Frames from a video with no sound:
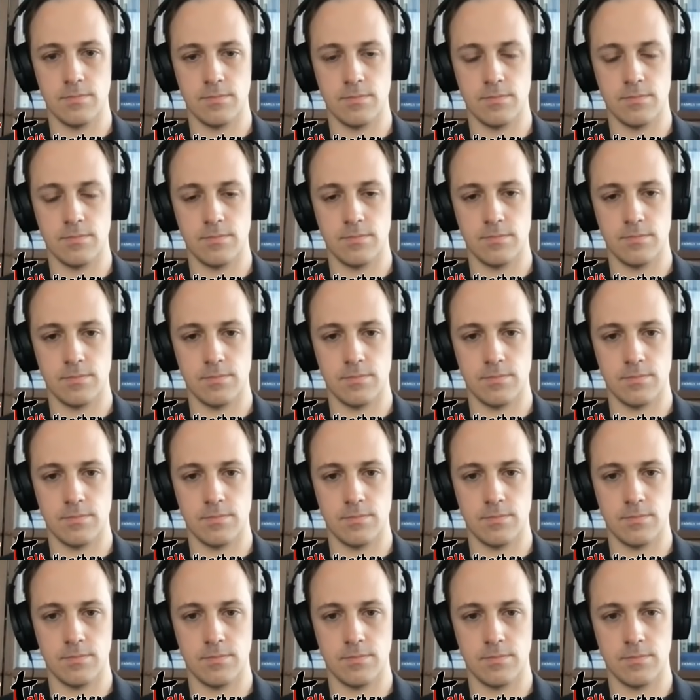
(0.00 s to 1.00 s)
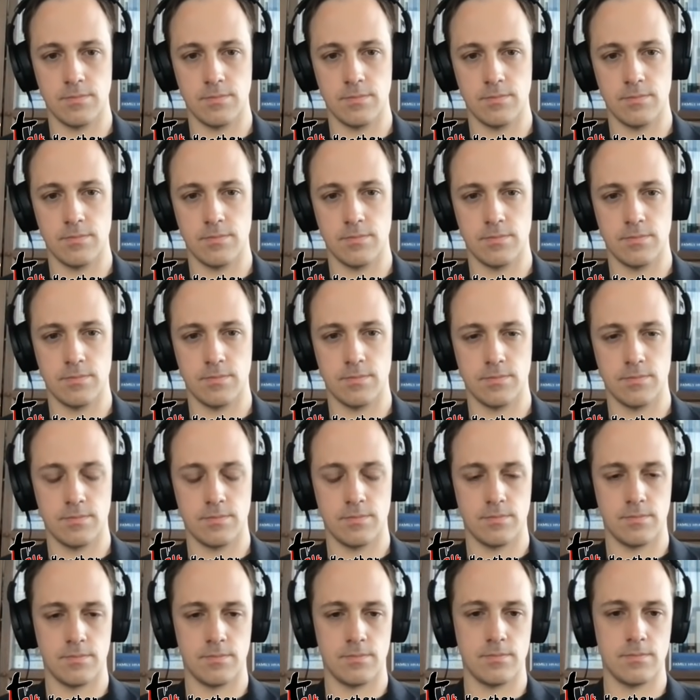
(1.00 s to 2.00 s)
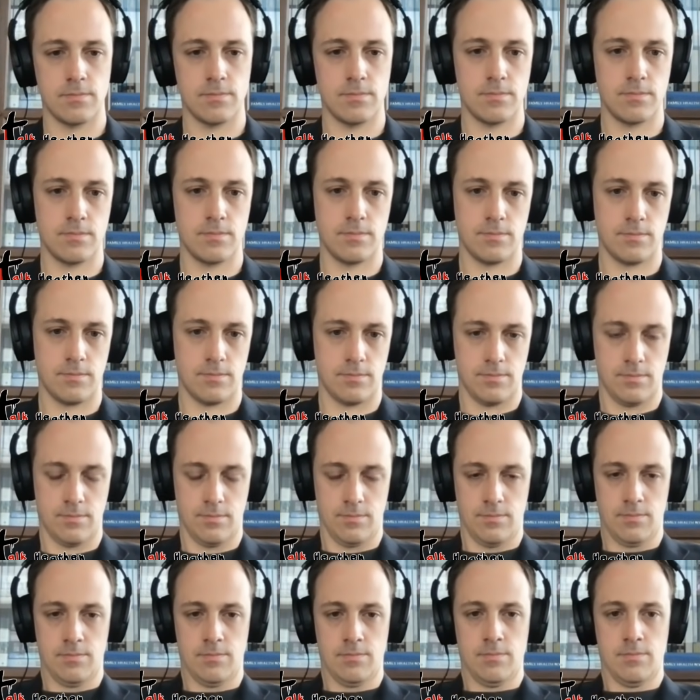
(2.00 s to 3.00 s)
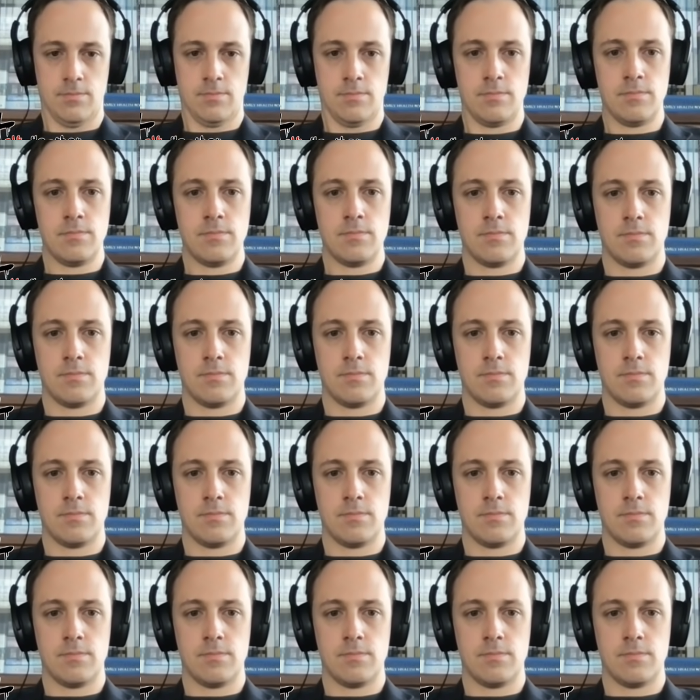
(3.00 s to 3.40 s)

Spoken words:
[no speech]